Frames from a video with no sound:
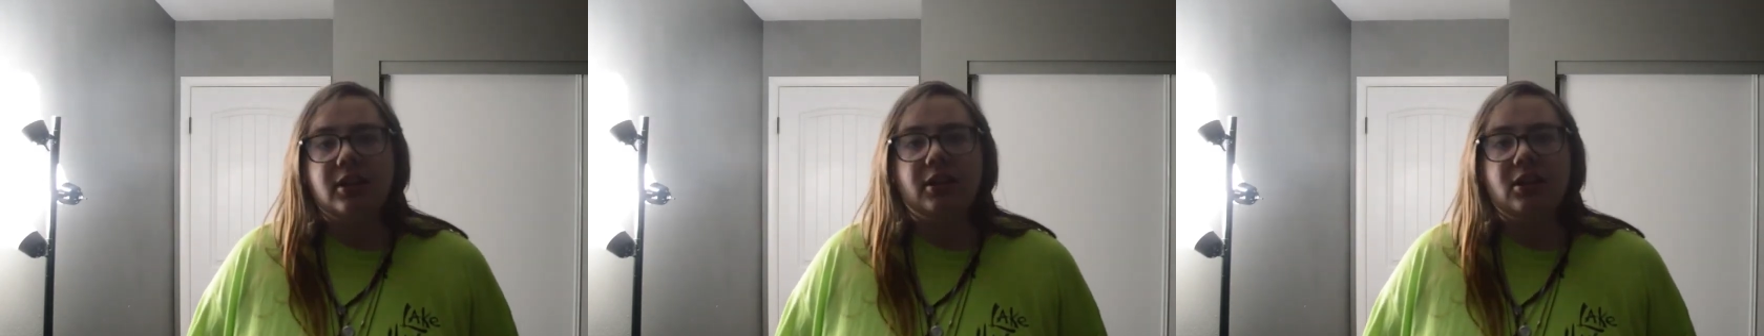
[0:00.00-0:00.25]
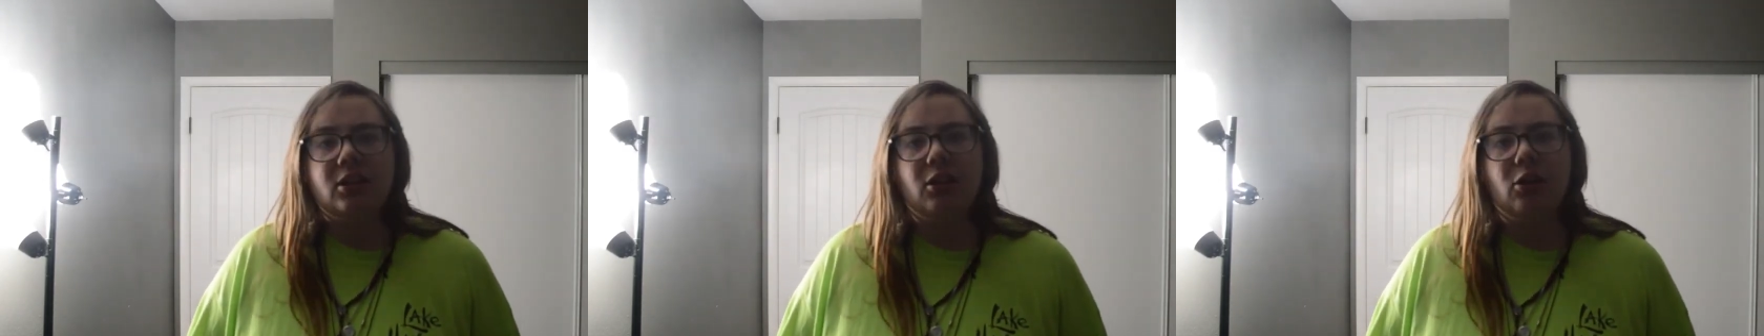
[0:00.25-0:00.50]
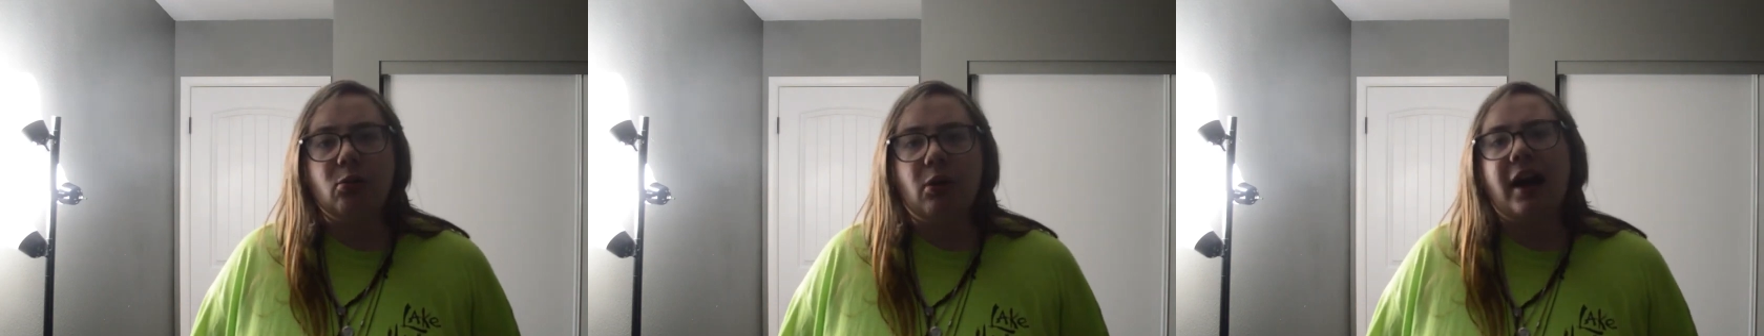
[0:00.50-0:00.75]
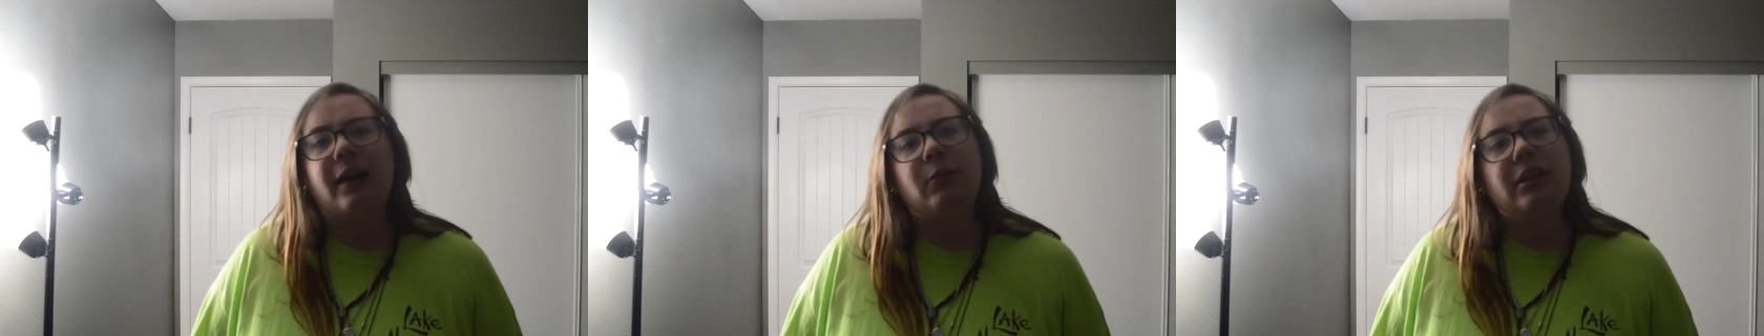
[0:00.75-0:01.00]
You know
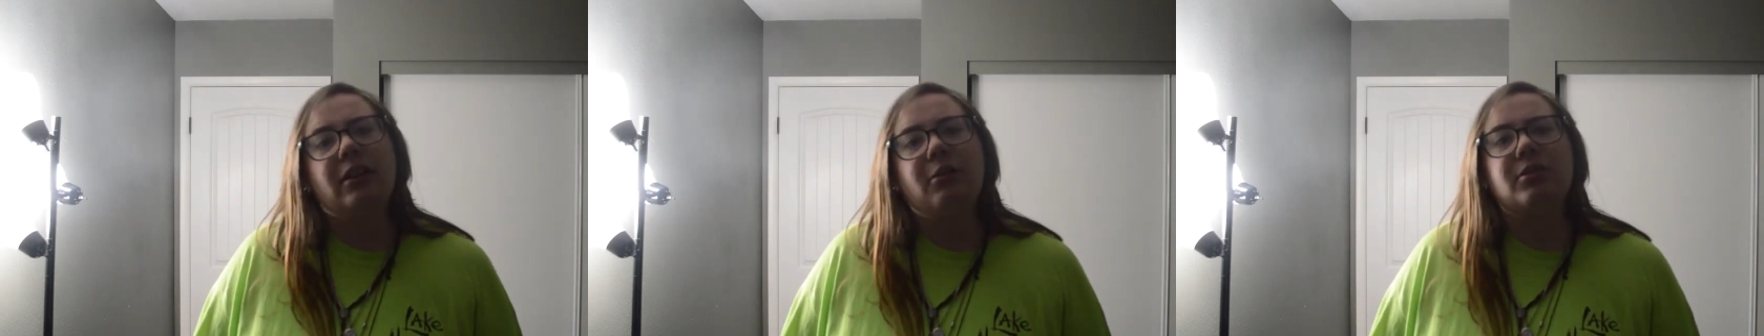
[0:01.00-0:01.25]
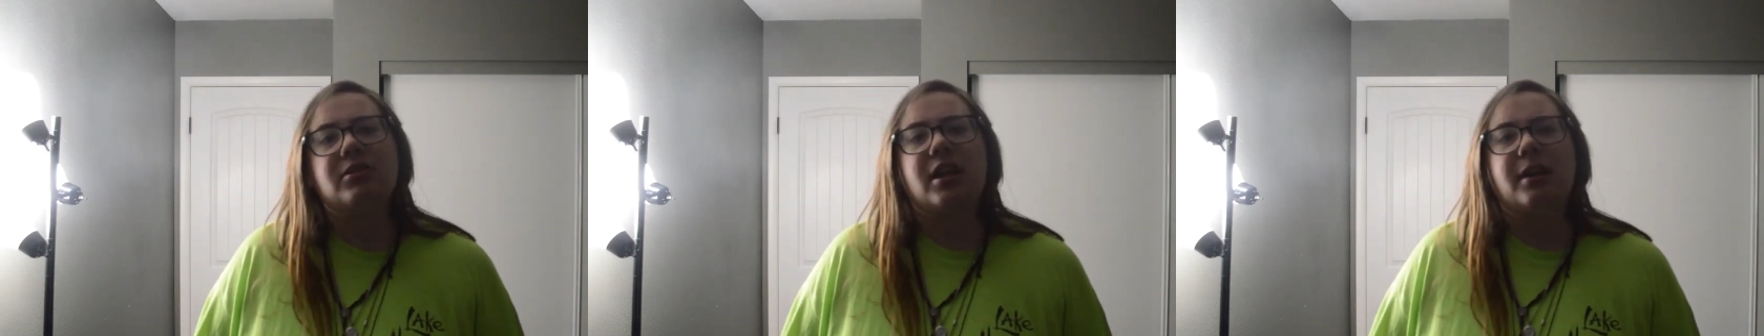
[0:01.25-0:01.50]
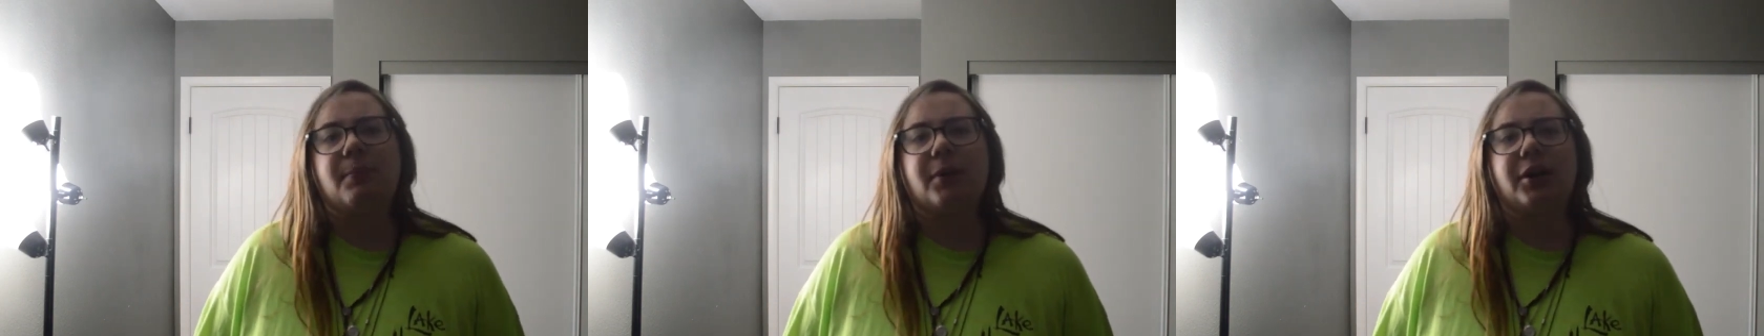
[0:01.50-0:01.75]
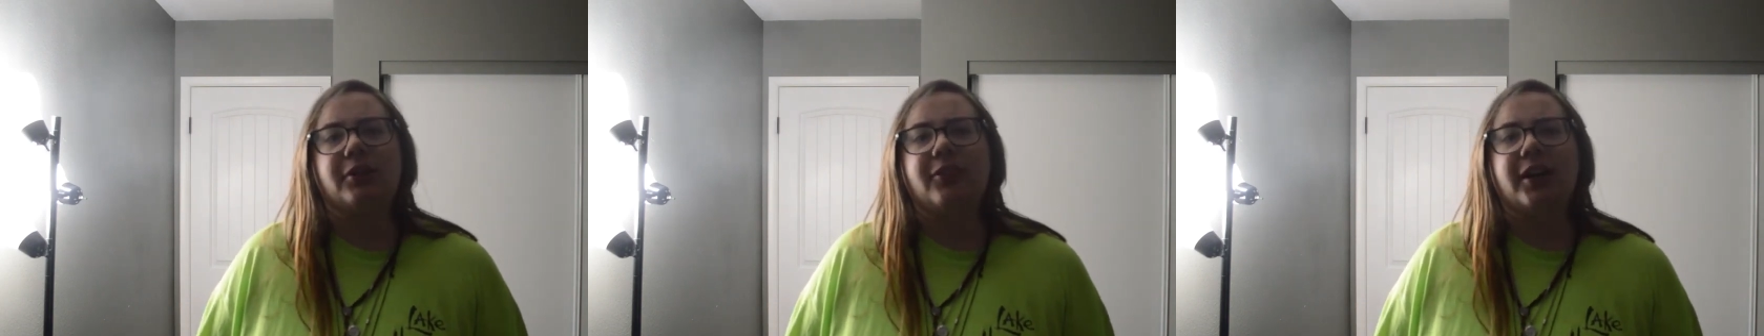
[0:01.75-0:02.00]
why we know it's not
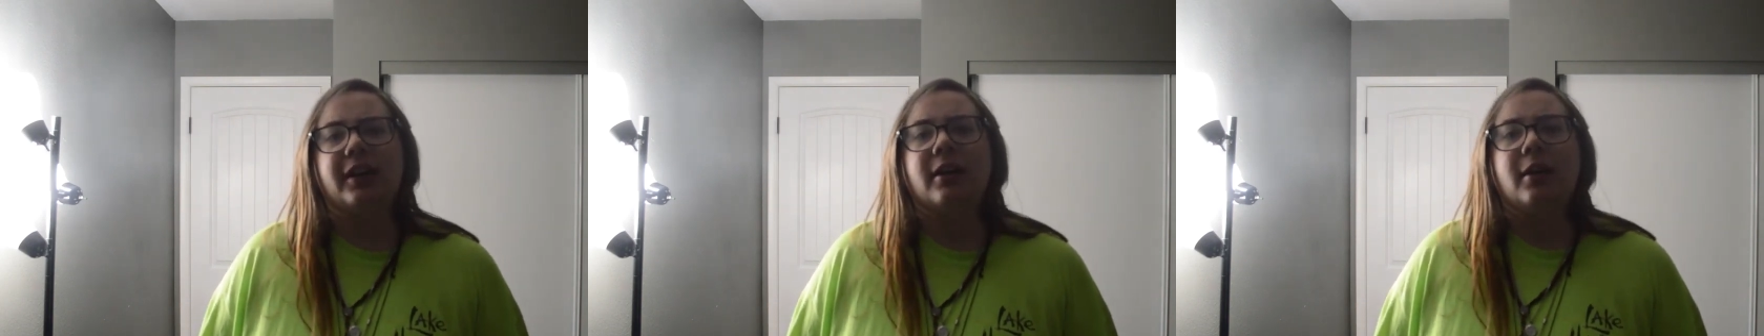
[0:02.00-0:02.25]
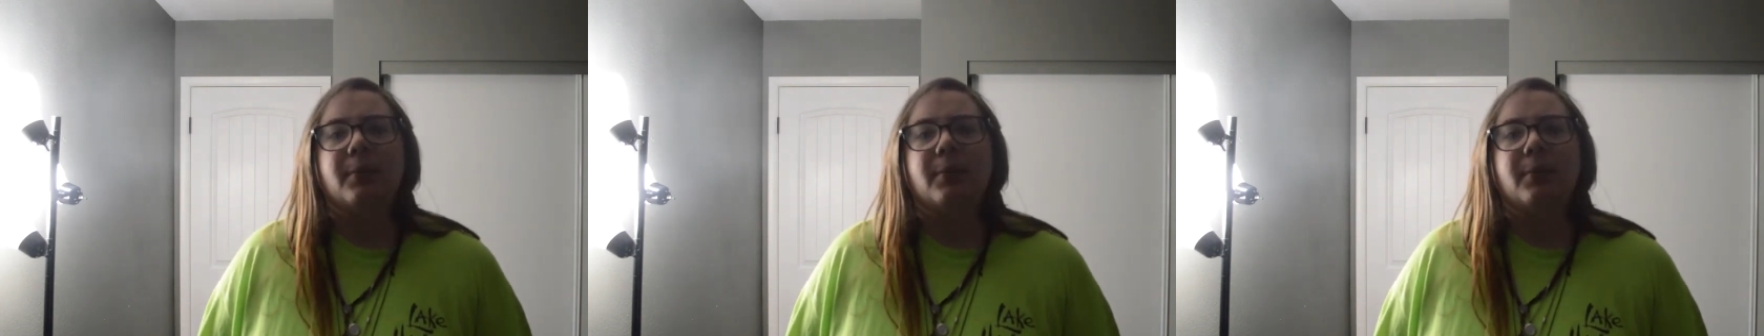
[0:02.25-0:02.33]
perfect?